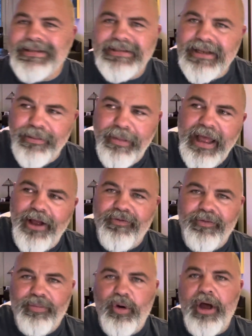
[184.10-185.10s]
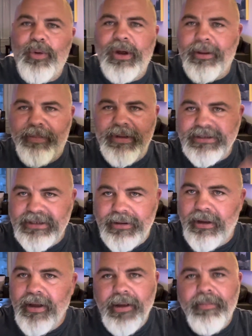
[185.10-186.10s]
than a mile from Broadway, the busy
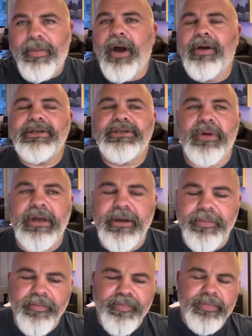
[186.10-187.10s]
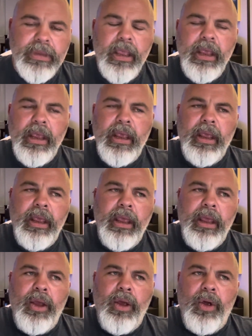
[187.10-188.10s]
party street.
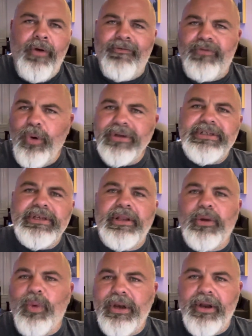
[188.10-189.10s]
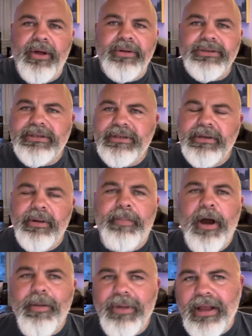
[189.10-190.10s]
Floor-to-ceiling windows,
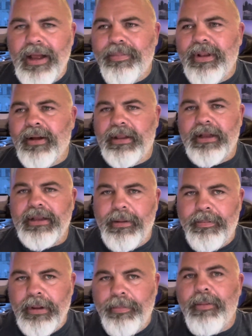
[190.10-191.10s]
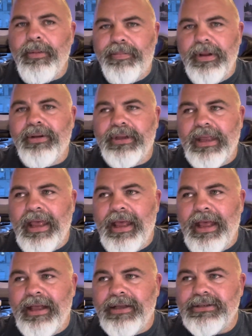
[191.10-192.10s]
apartment complex, like the apartment building
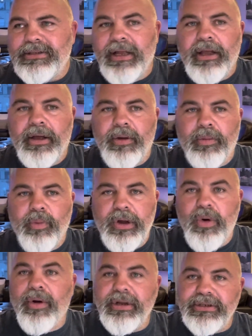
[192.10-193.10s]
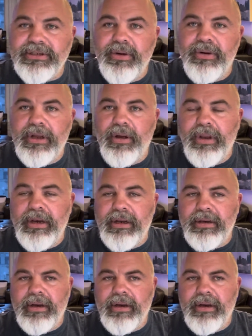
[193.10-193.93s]
has like a recording studio in it,